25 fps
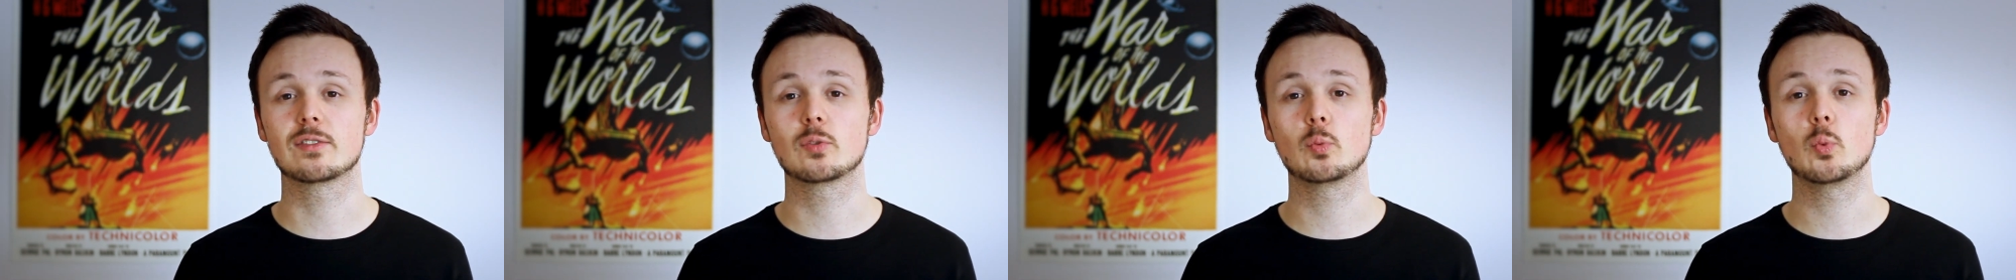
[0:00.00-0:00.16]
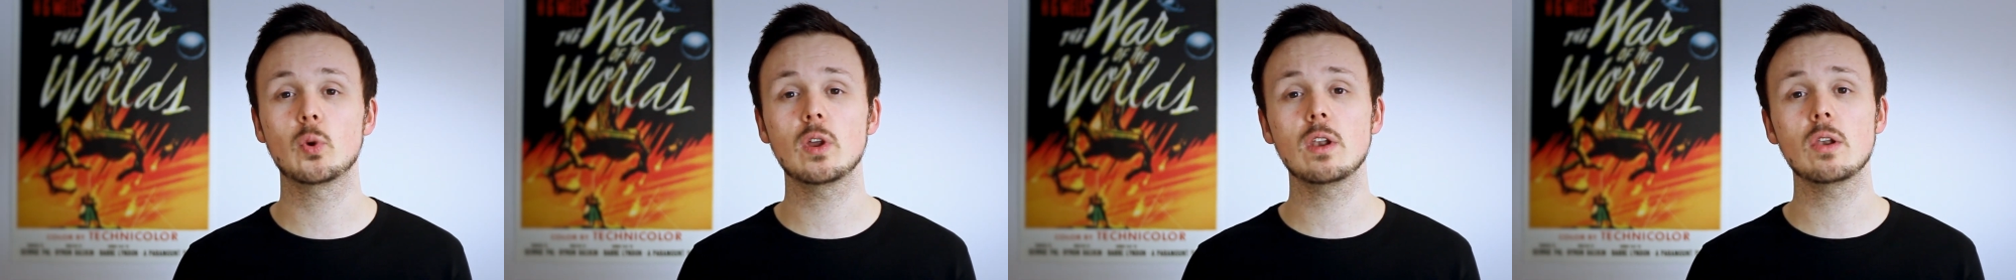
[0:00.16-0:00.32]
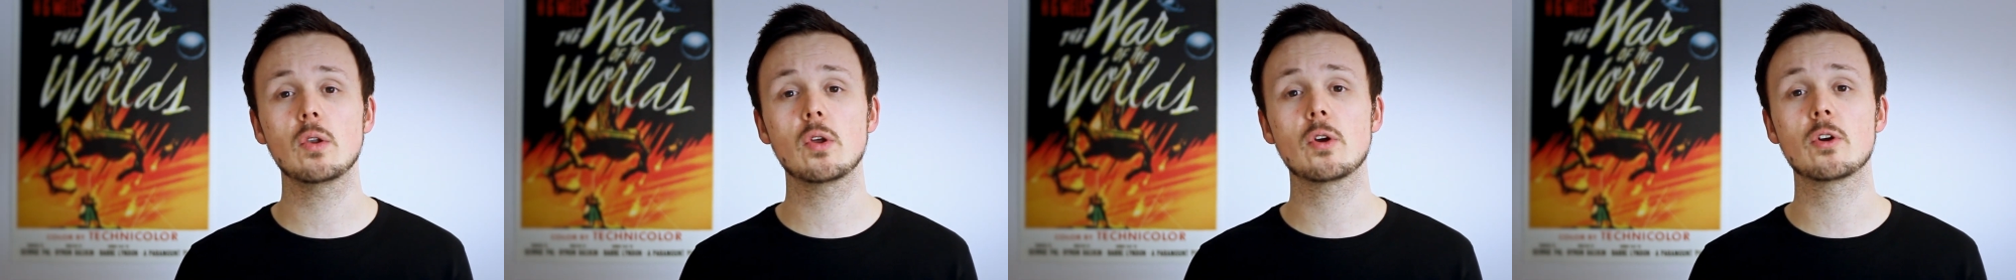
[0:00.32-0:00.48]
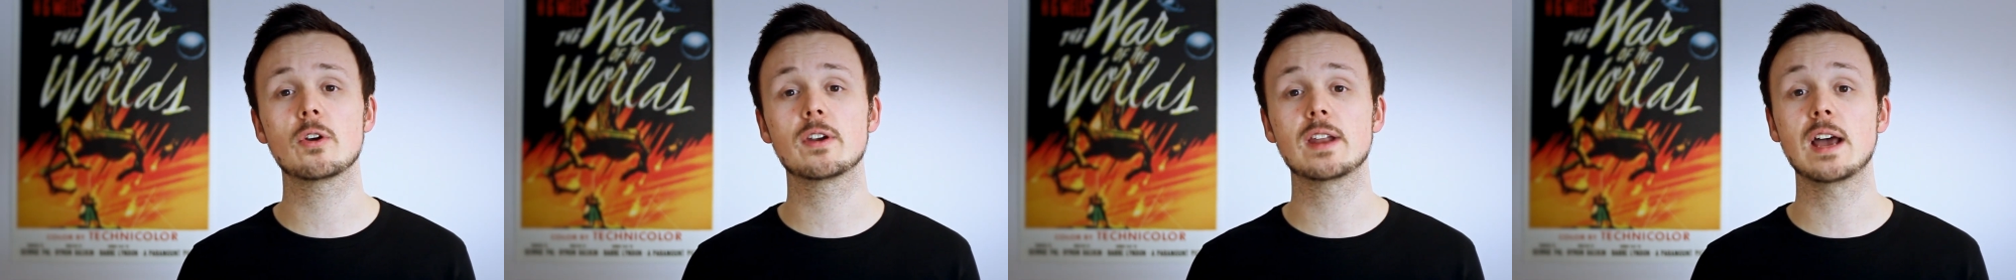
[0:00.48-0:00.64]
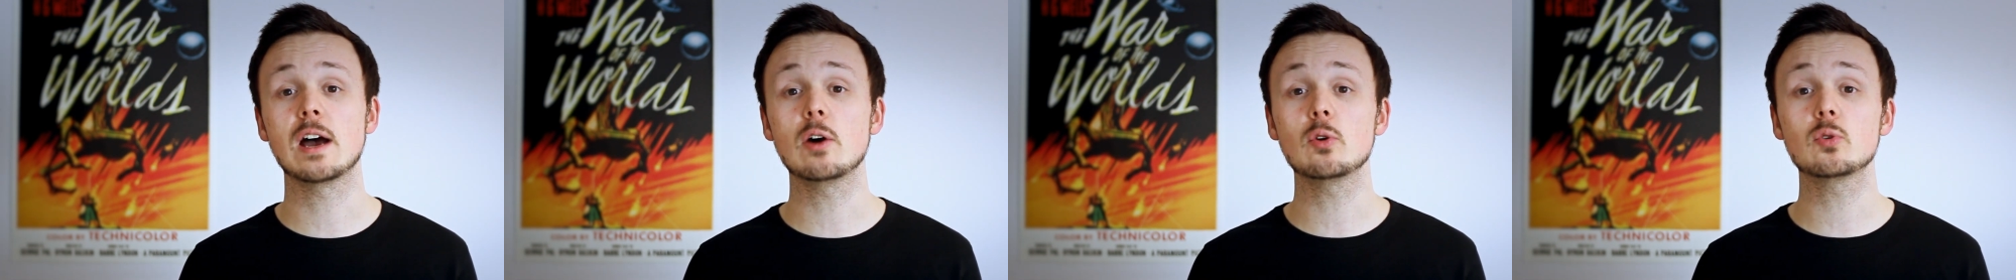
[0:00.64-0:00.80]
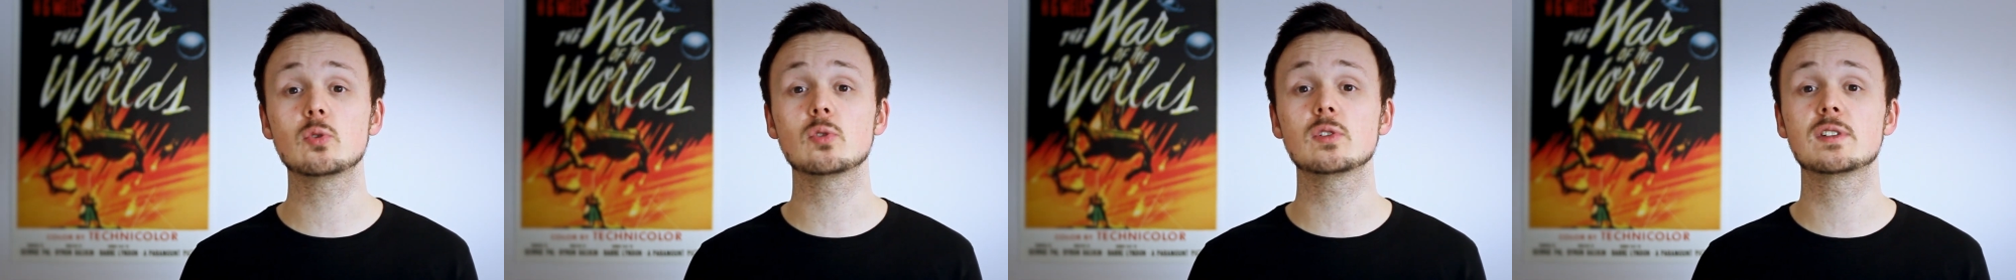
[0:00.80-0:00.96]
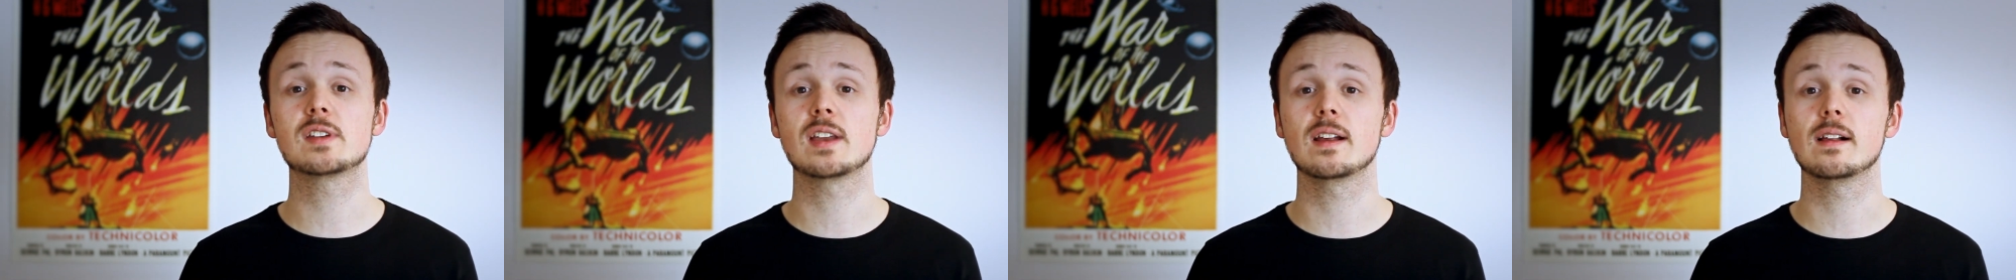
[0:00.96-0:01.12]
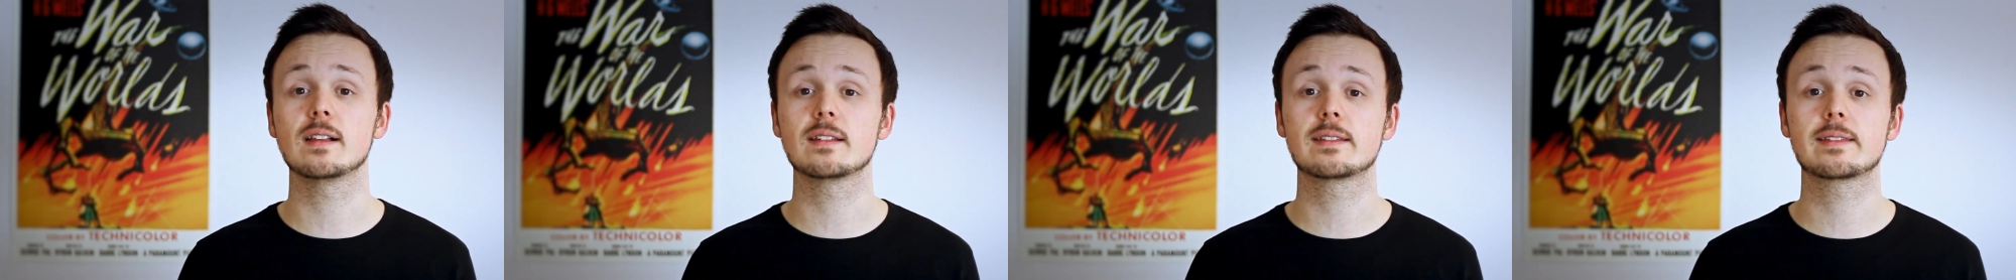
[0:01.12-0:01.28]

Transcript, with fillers: we'll learn how to tell